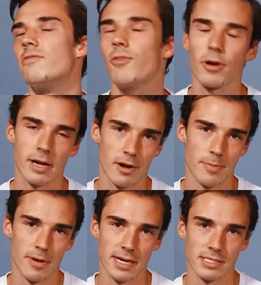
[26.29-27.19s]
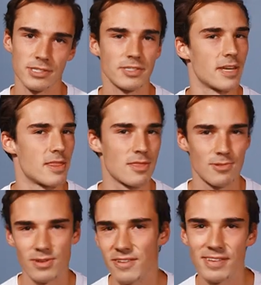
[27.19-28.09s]
4 chiropractors and
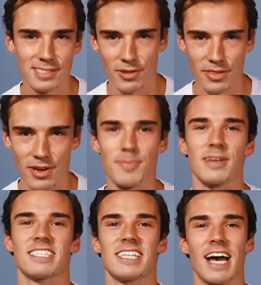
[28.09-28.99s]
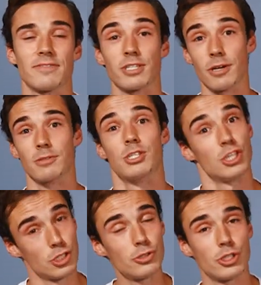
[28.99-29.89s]
3 physical therapists have to go to
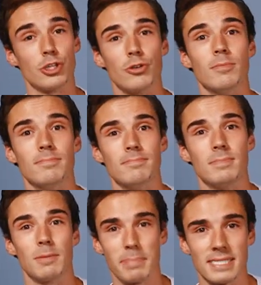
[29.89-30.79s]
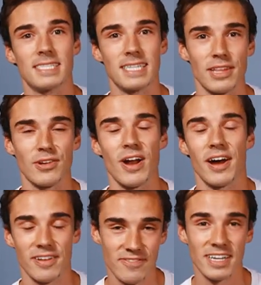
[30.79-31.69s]
YouTube to piece together
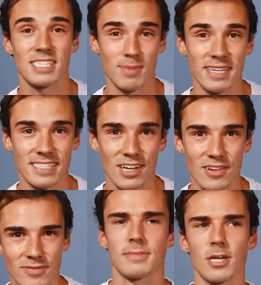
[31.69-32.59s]
how to fix myself.